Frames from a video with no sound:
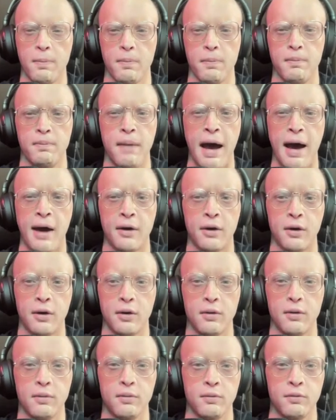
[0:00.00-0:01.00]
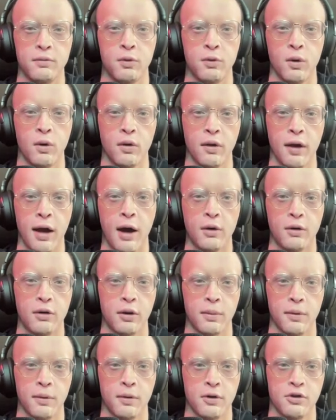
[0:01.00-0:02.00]
matter for the
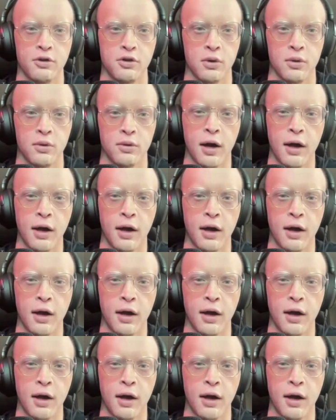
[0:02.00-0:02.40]
outcome of the children?